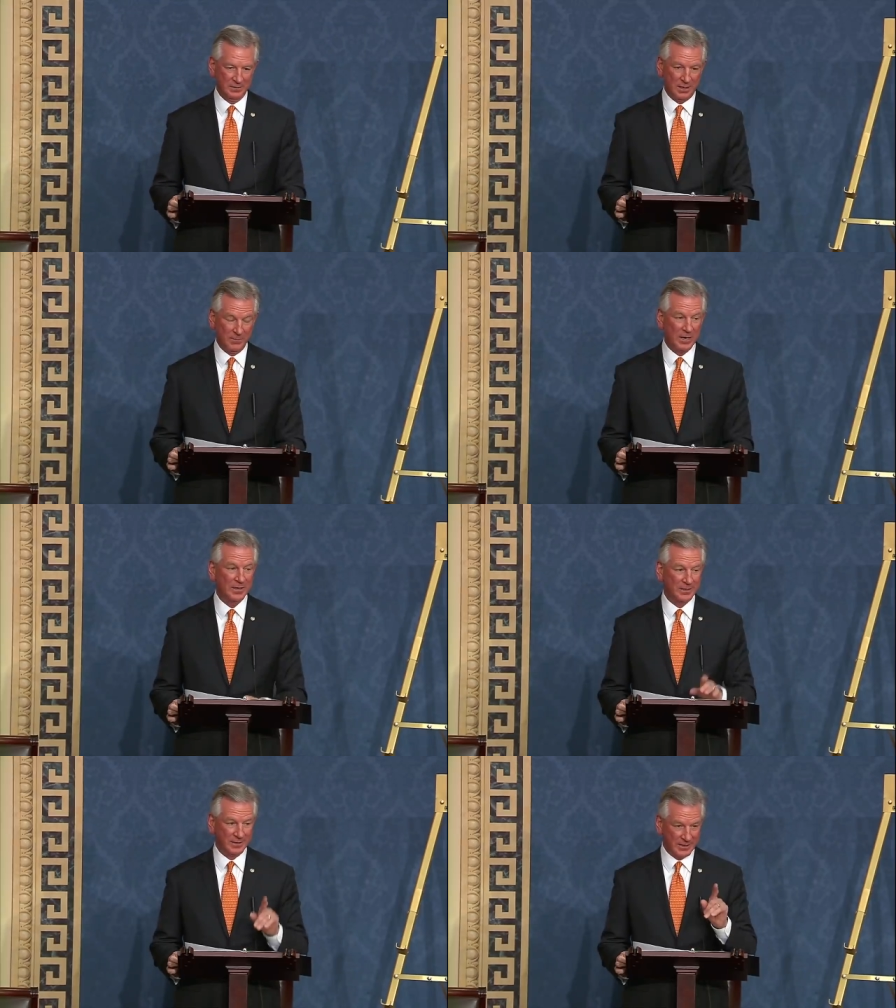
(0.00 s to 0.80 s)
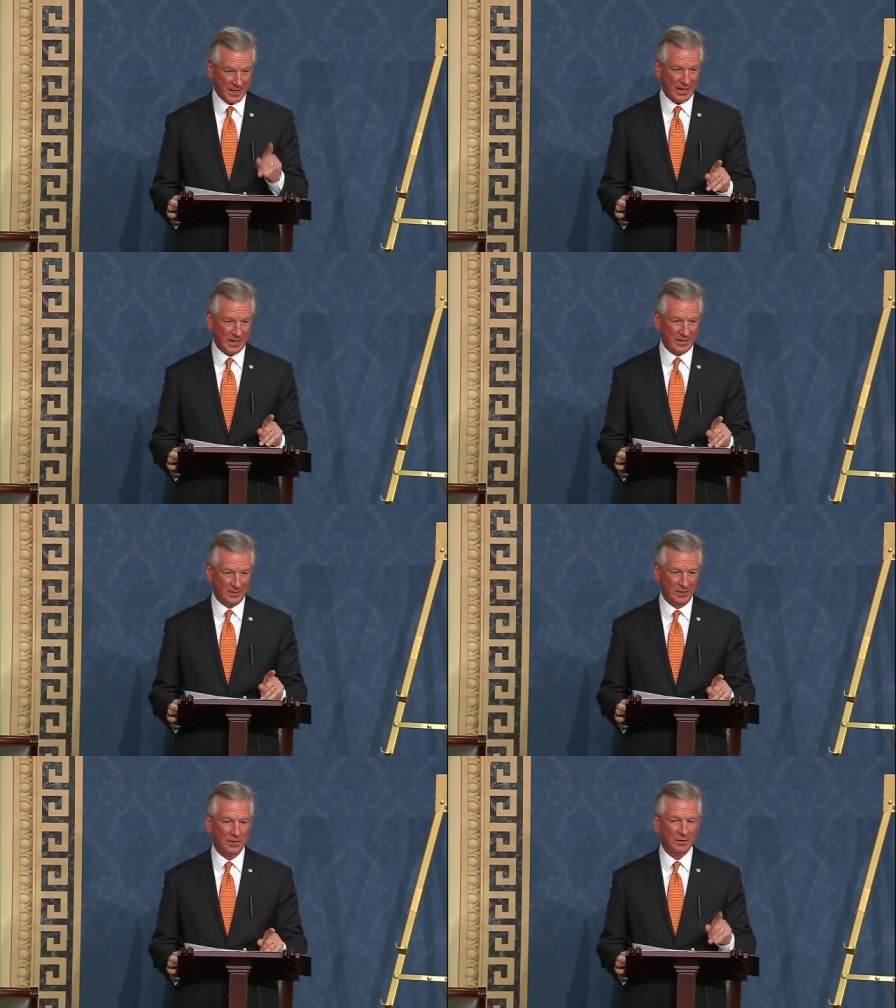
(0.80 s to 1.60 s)
America
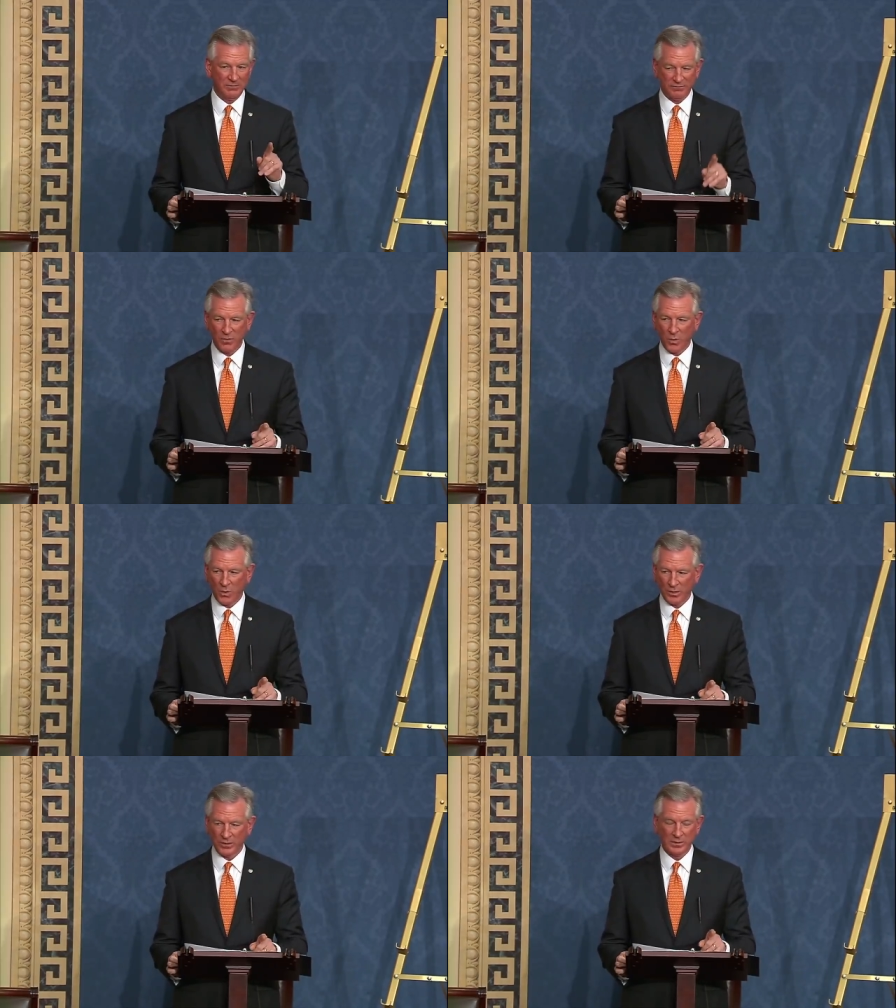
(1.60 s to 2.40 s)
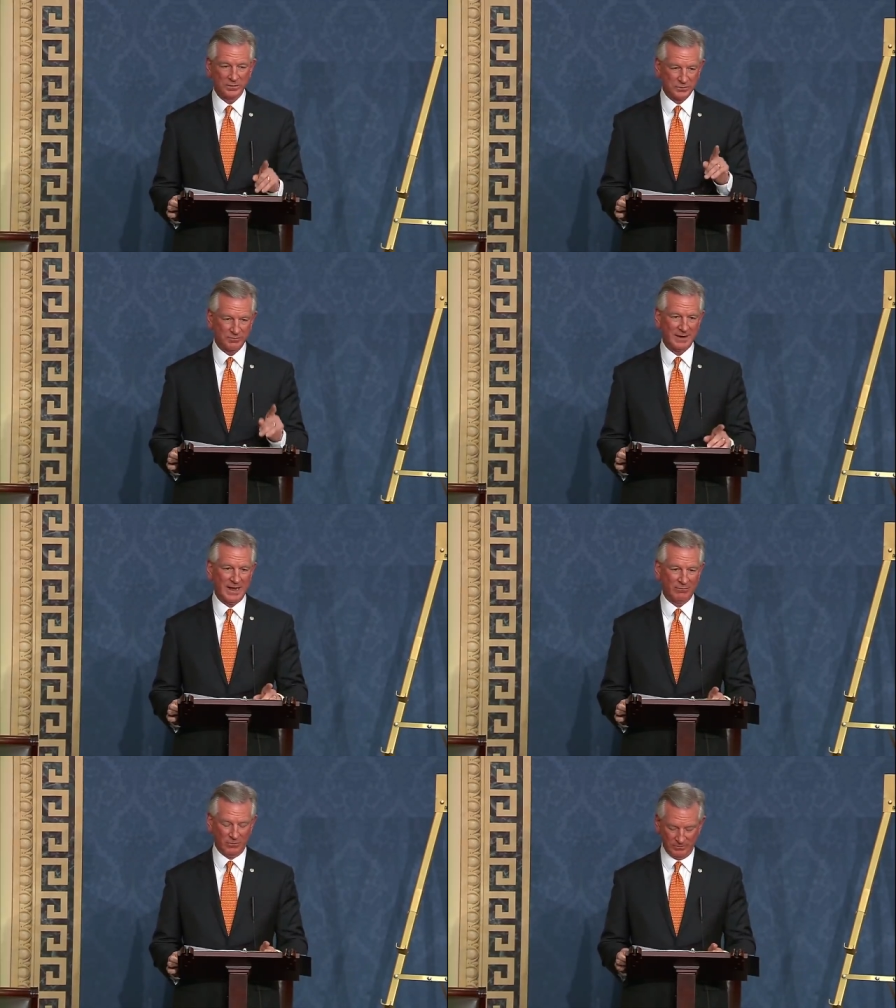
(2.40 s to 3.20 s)
can afford
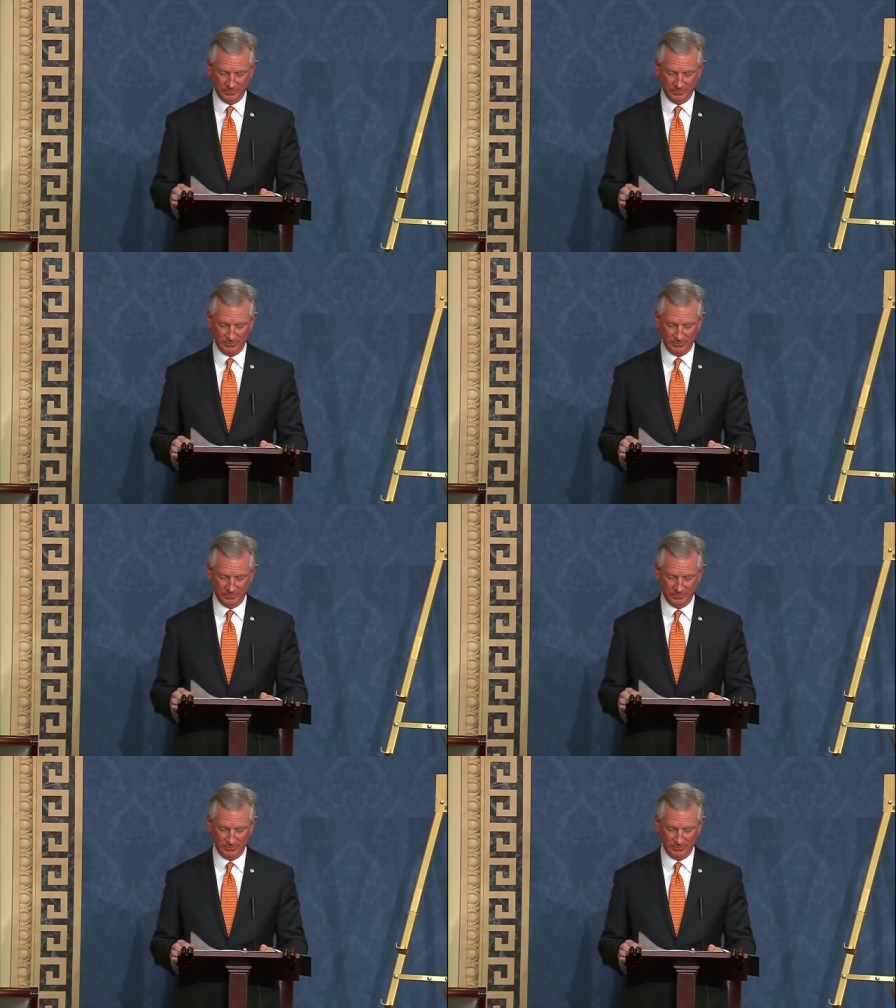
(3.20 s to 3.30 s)
survival.